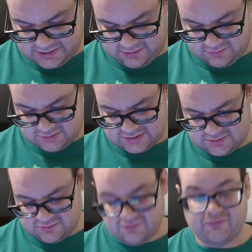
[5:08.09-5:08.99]
He
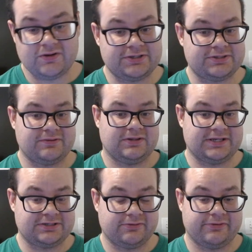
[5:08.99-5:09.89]
also voiced
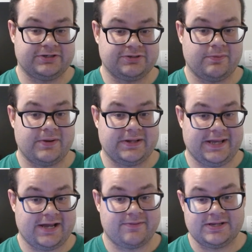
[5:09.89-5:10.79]
Lex Luthor in Superman
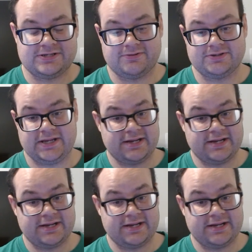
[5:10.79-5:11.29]
the animated series